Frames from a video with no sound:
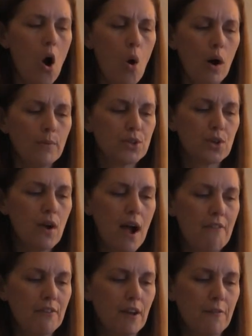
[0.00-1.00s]
"Oh, I'm sure I
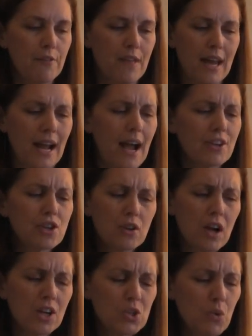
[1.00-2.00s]
have enough for that. I should
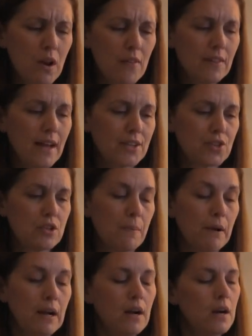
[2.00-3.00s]
have got you one on the last
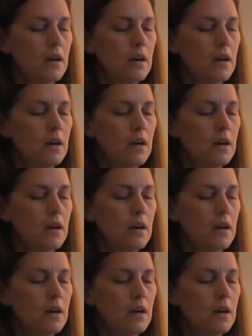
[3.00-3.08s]
trip.